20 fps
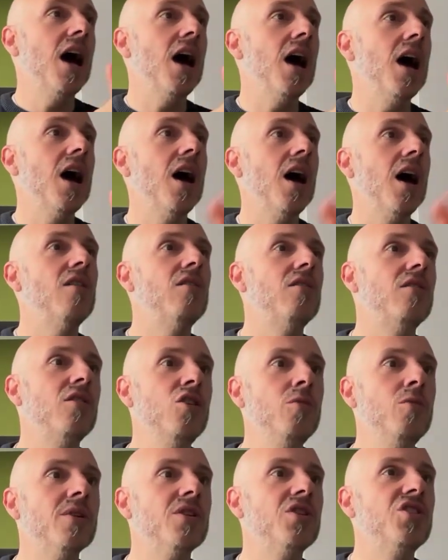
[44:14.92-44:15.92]
Uh,
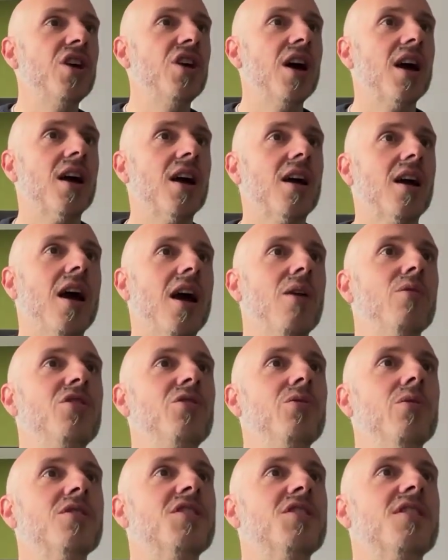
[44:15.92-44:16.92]
Luba, Jack, how would
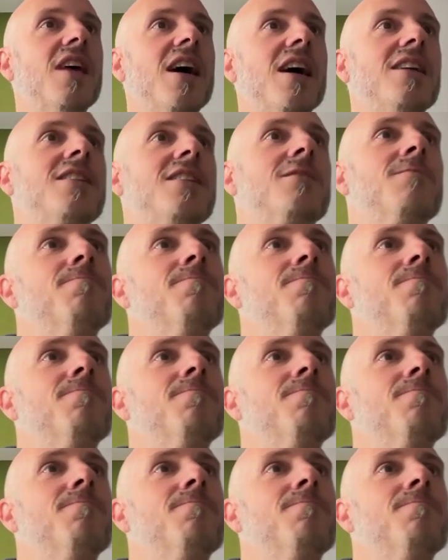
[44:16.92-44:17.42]
you answer mm-hmm.